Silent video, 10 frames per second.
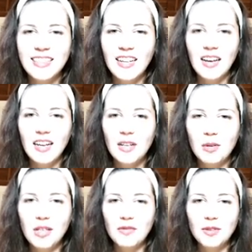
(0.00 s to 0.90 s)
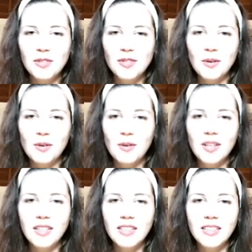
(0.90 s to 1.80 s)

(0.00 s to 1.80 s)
Hi Grateful Soul.